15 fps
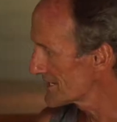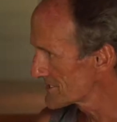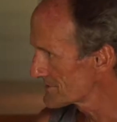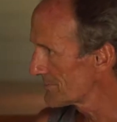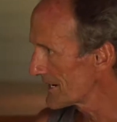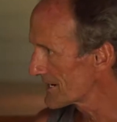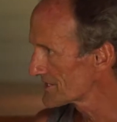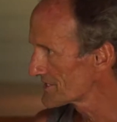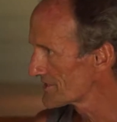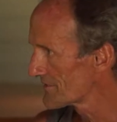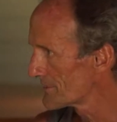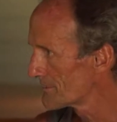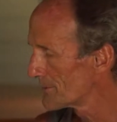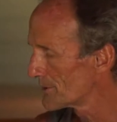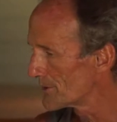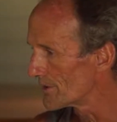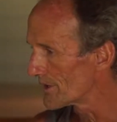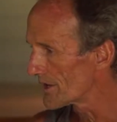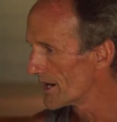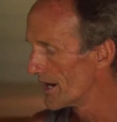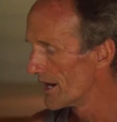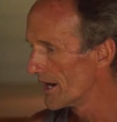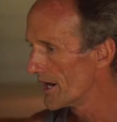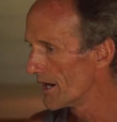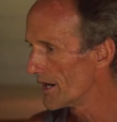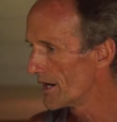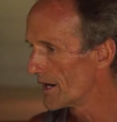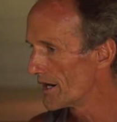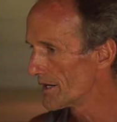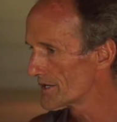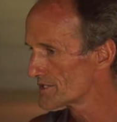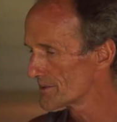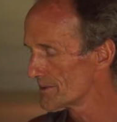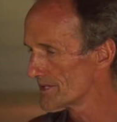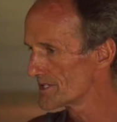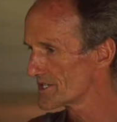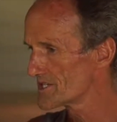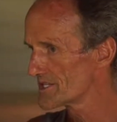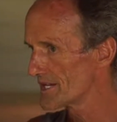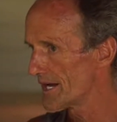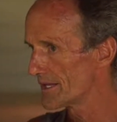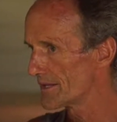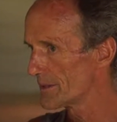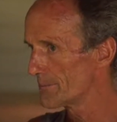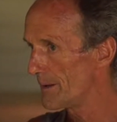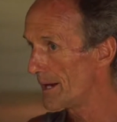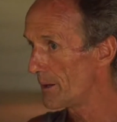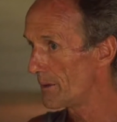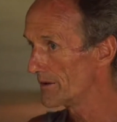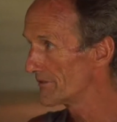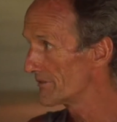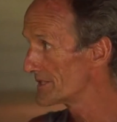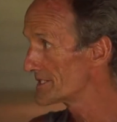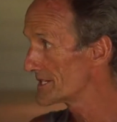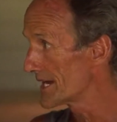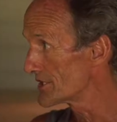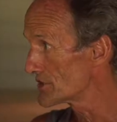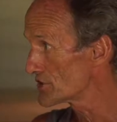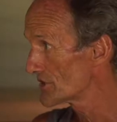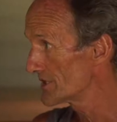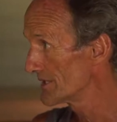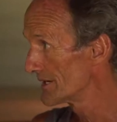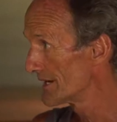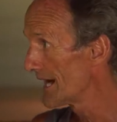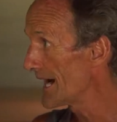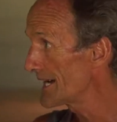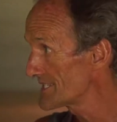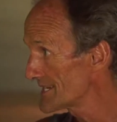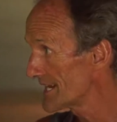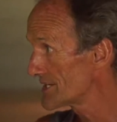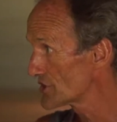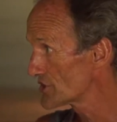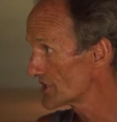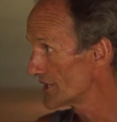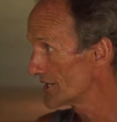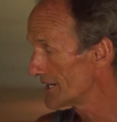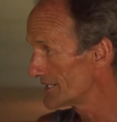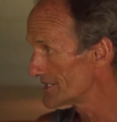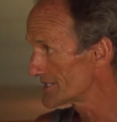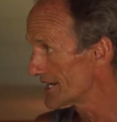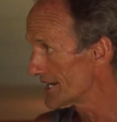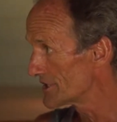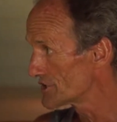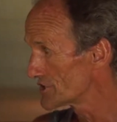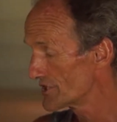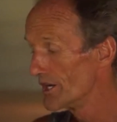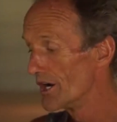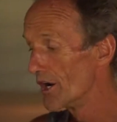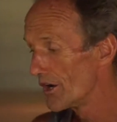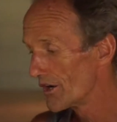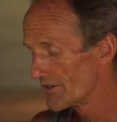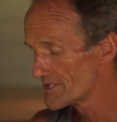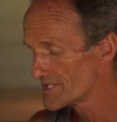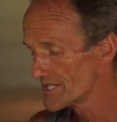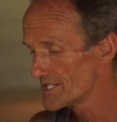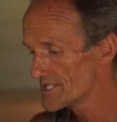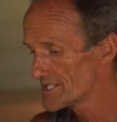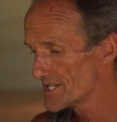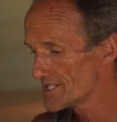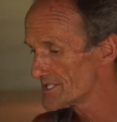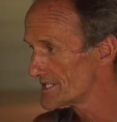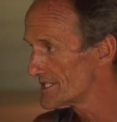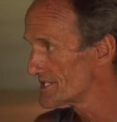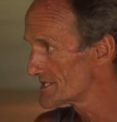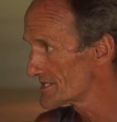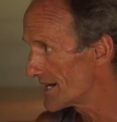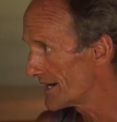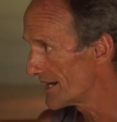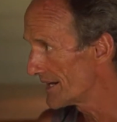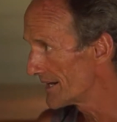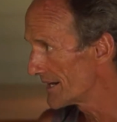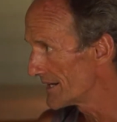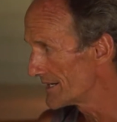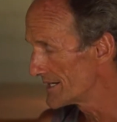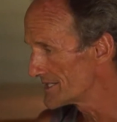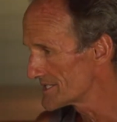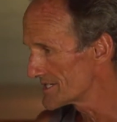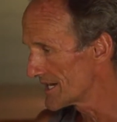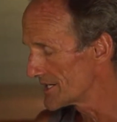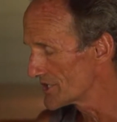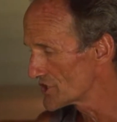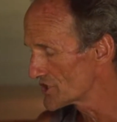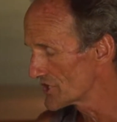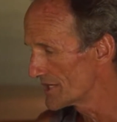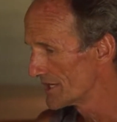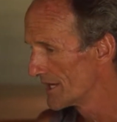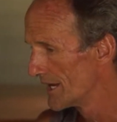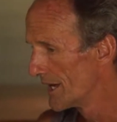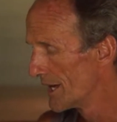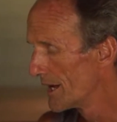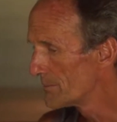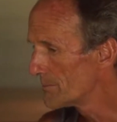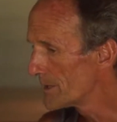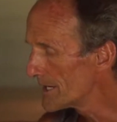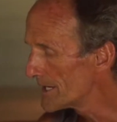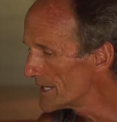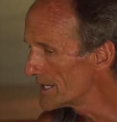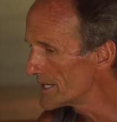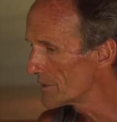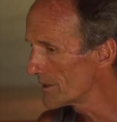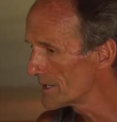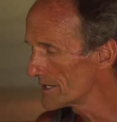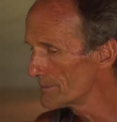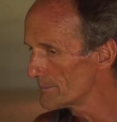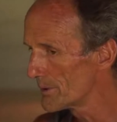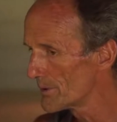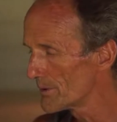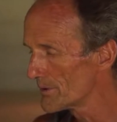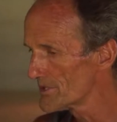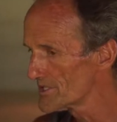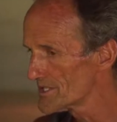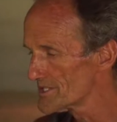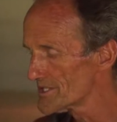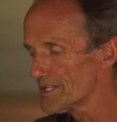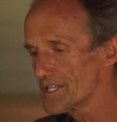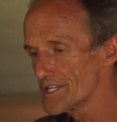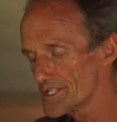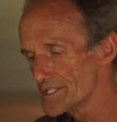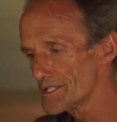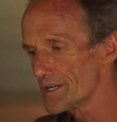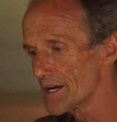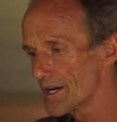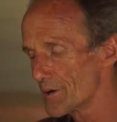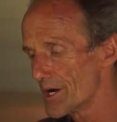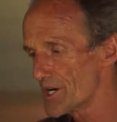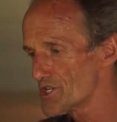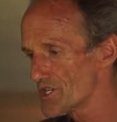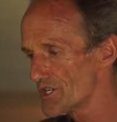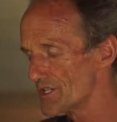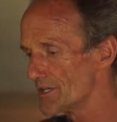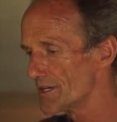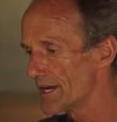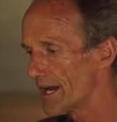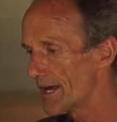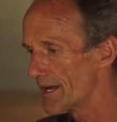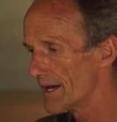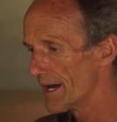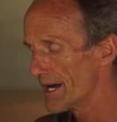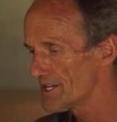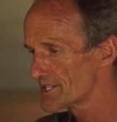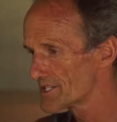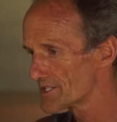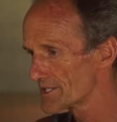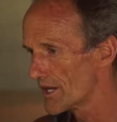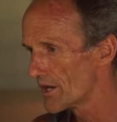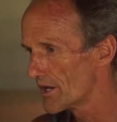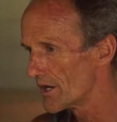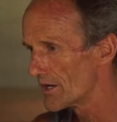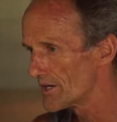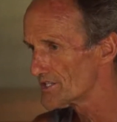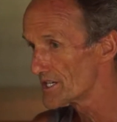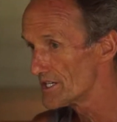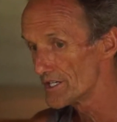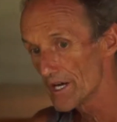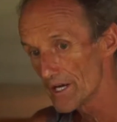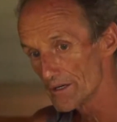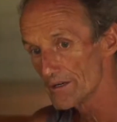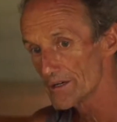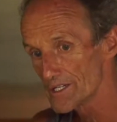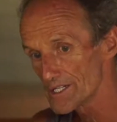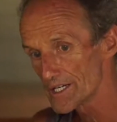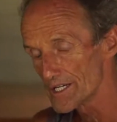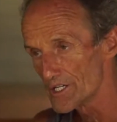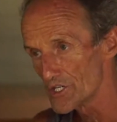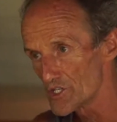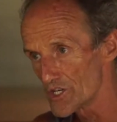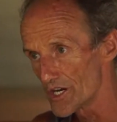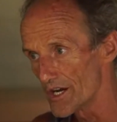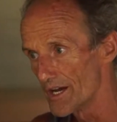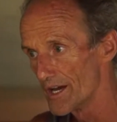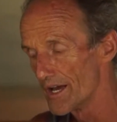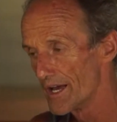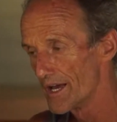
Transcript: aspects of the book are to understand the power of intention, attention and intention, or as he says, desire and intention. But equally important, and this is a question that you get asked a lot as a yoga teacher